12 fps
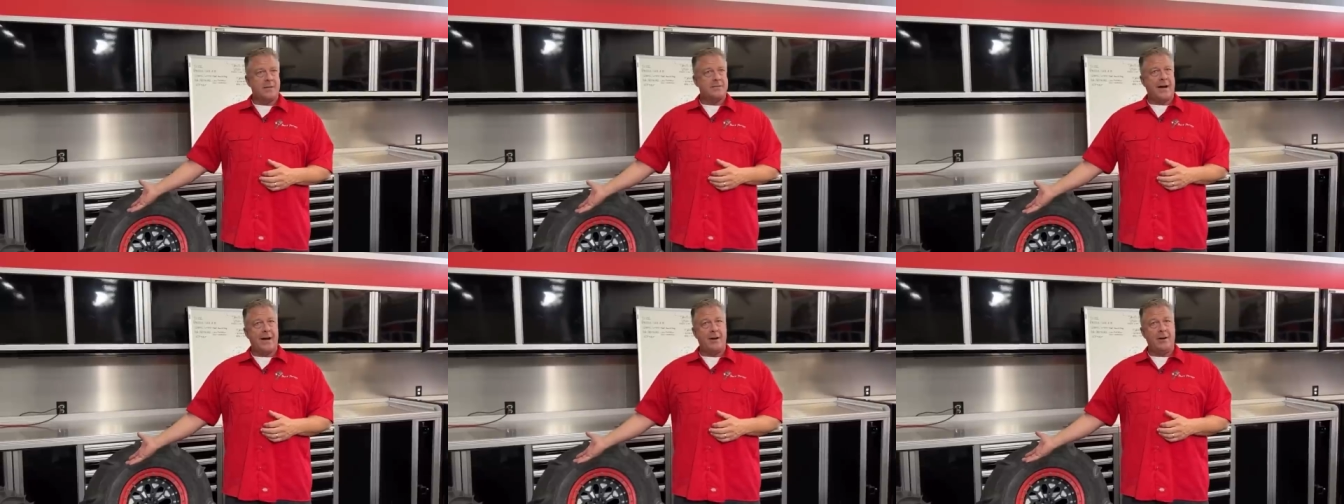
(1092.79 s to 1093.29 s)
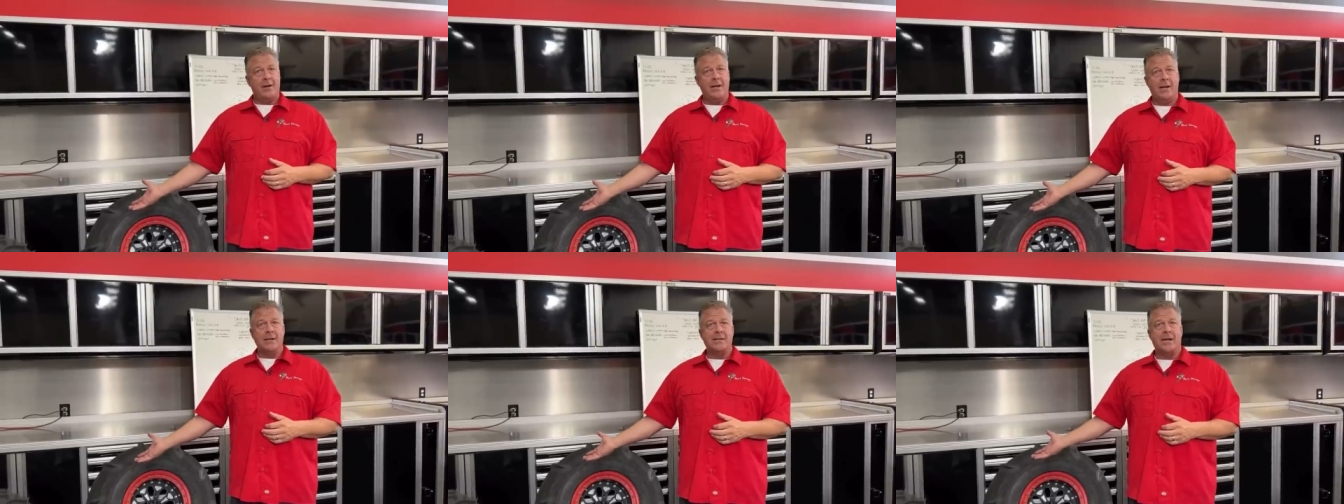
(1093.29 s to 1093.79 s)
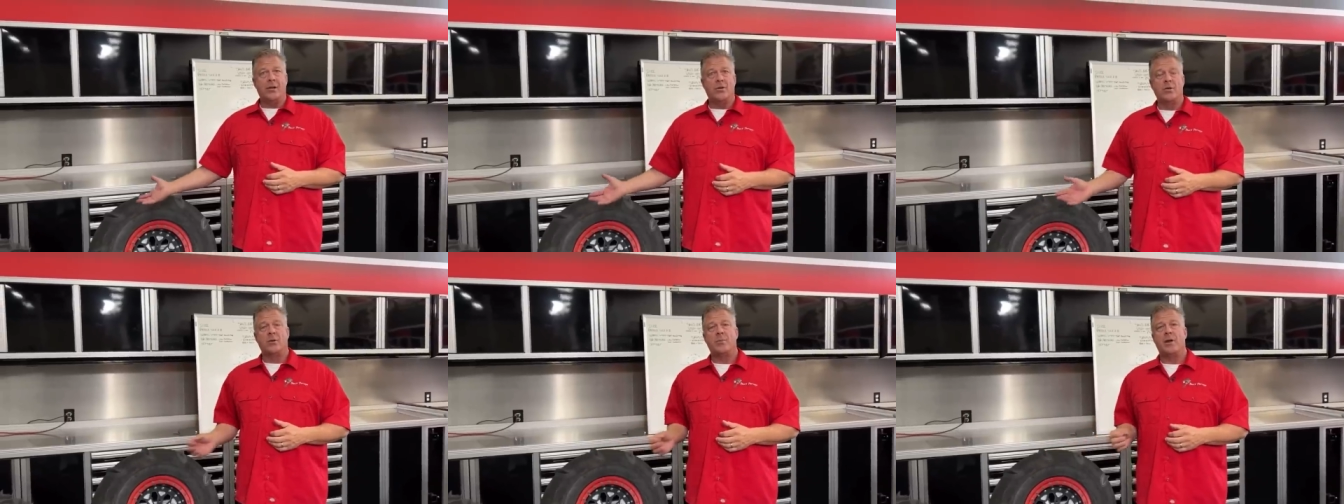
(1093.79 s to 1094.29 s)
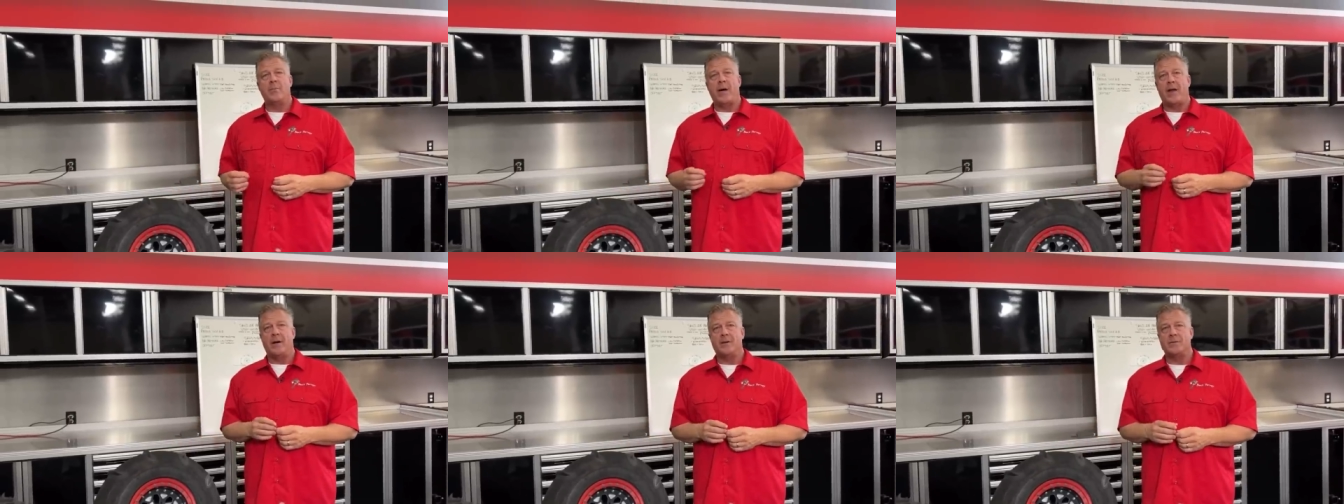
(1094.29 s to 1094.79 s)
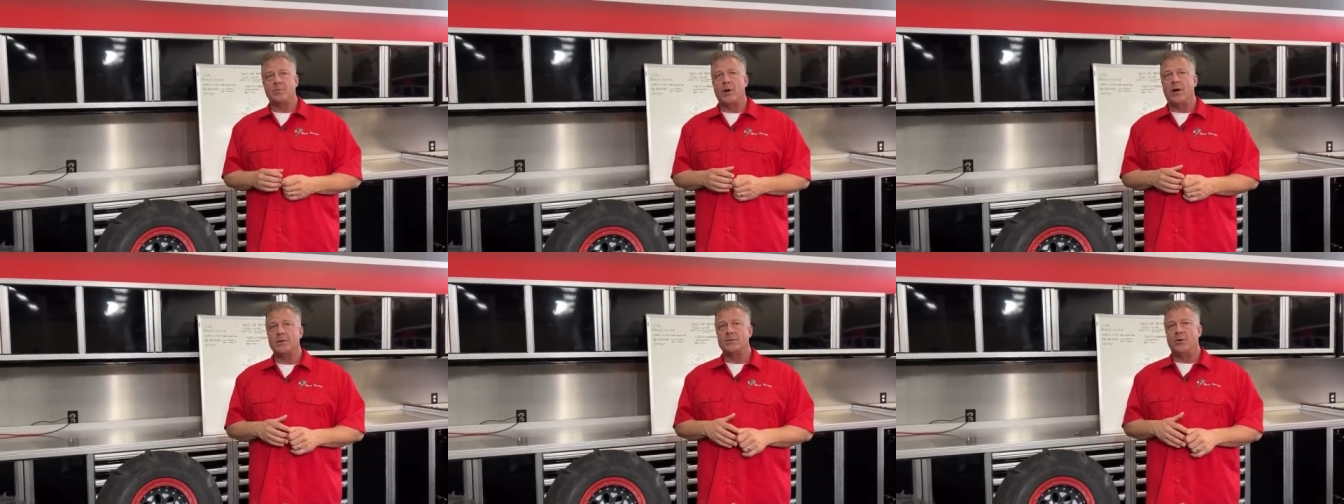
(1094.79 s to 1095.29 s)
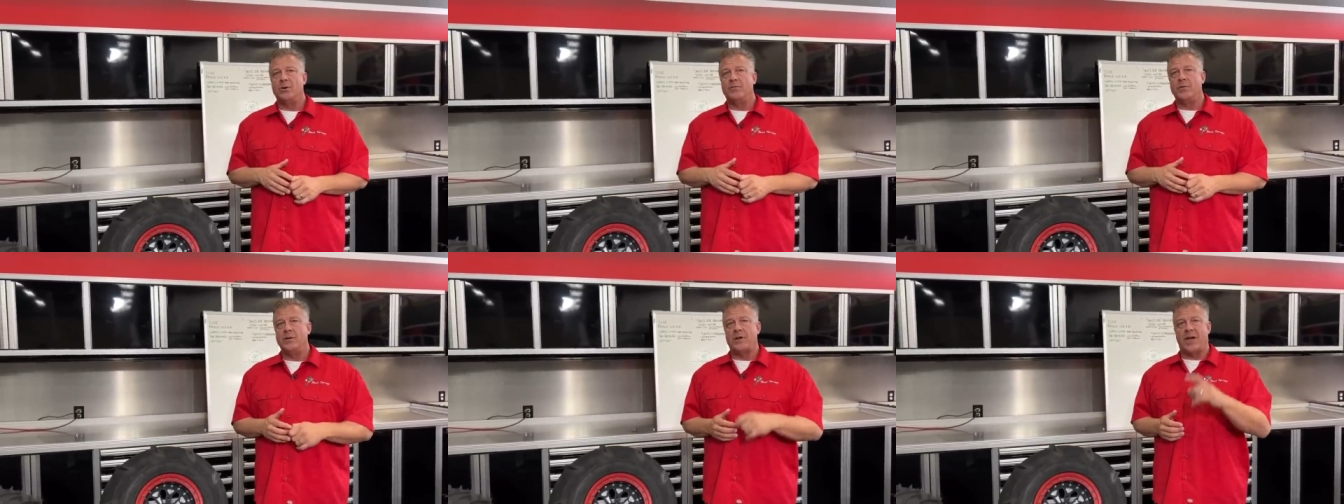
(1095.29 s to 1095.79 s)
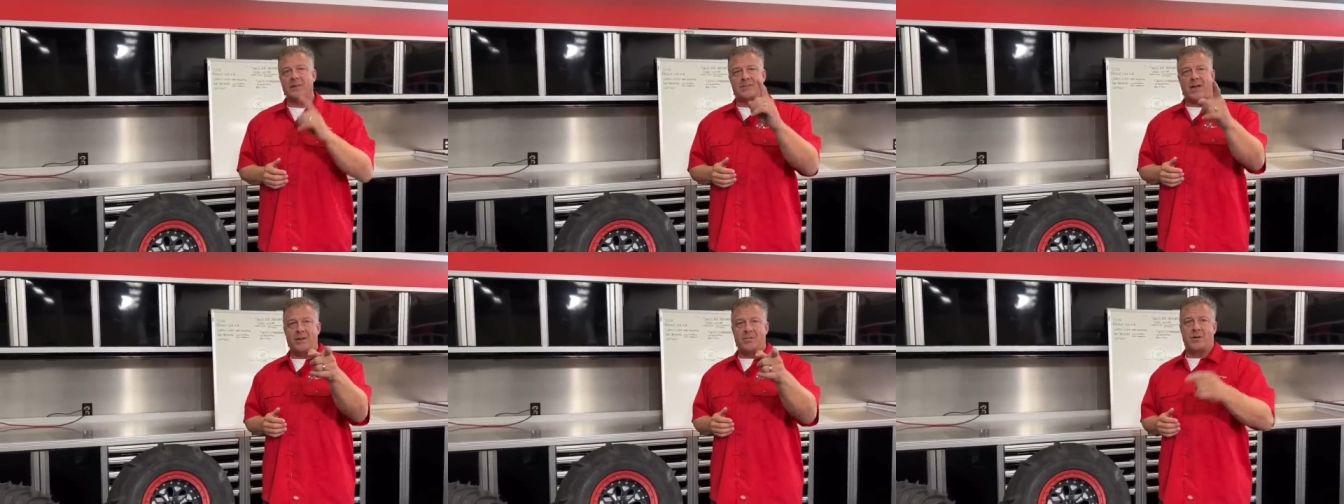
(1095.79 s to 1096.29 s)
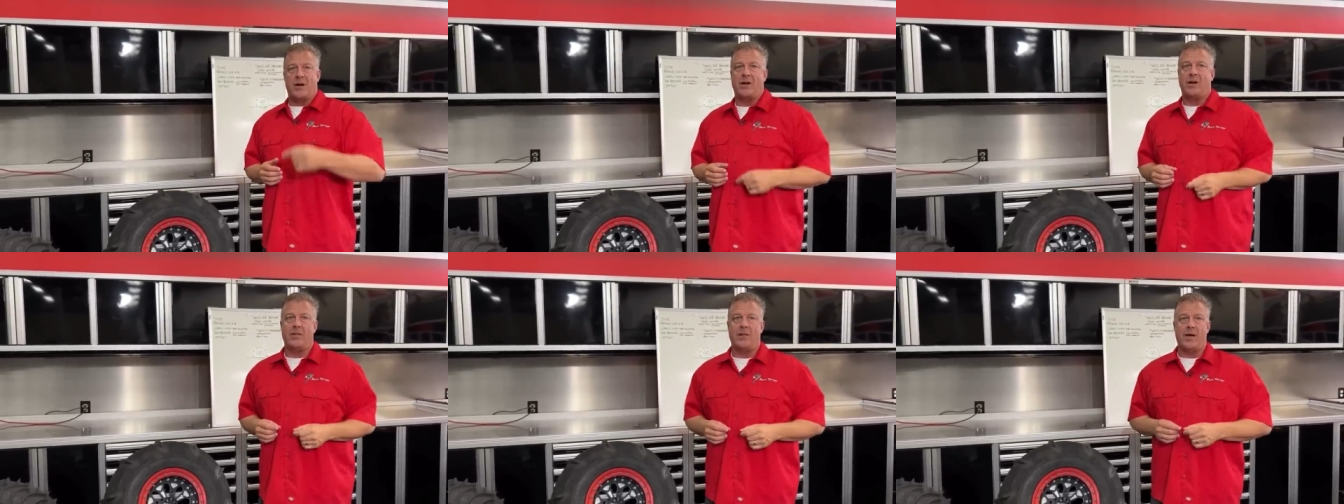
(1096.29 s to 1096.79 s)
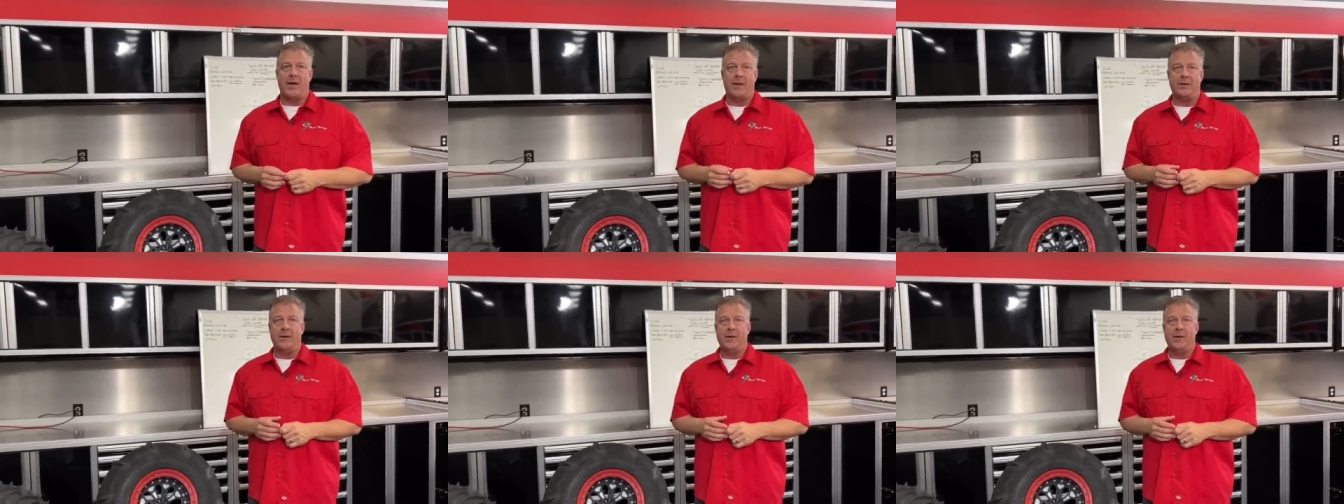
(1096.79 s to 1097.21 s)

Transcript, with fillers: Tire, and he can tell you a little bit about it as well. So hopefully you guys got John on the line.